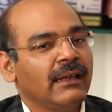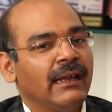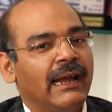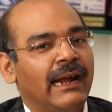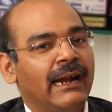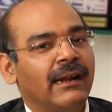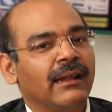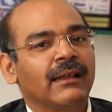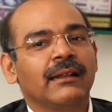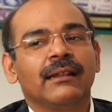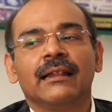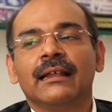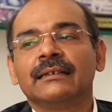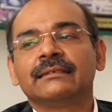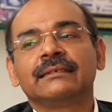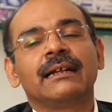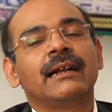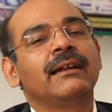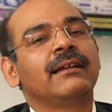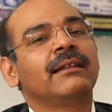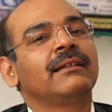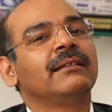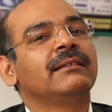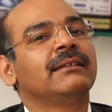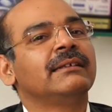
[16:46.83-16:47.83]
And unless
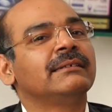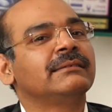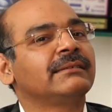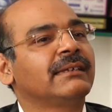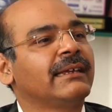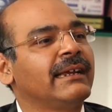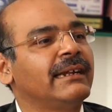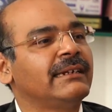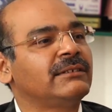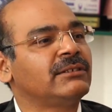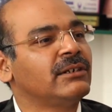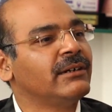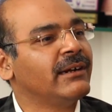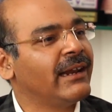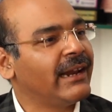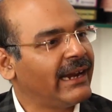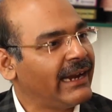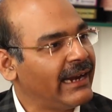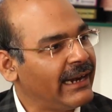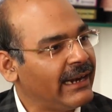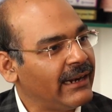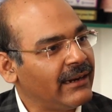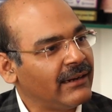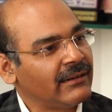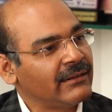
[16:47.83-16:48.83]
and until this gets
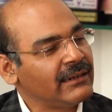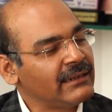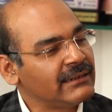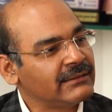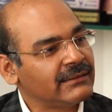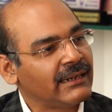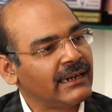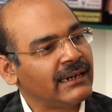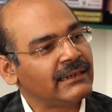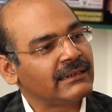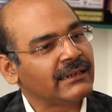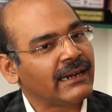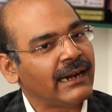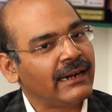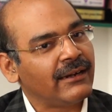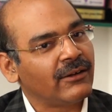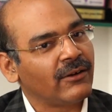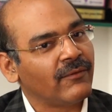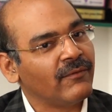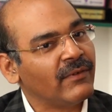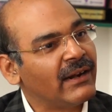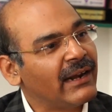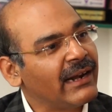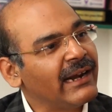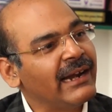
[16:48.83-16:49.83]
kind
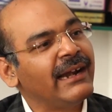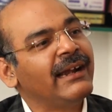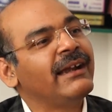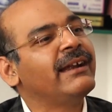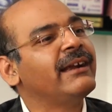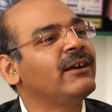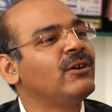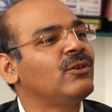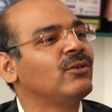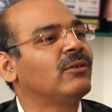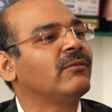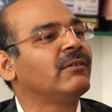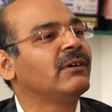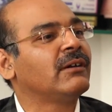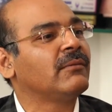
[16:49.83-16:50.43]
of drilled into